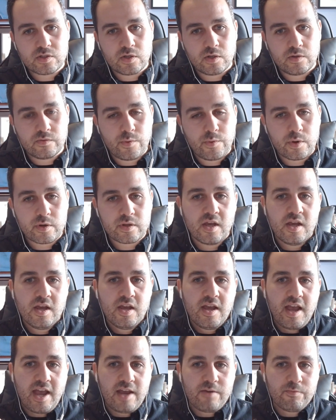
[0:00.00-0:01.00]
so forth
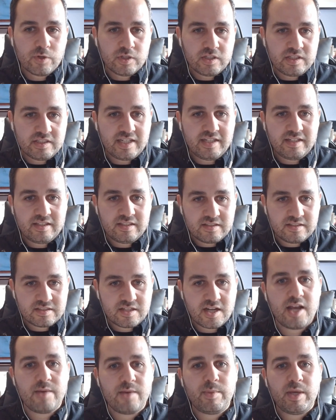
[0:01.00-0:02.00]
and really taking the
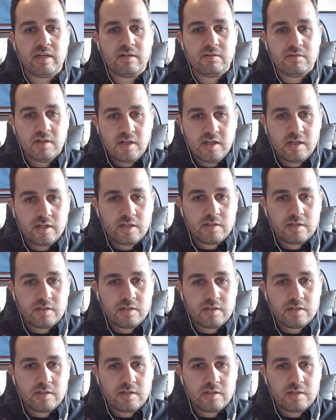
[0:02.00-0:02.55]
time and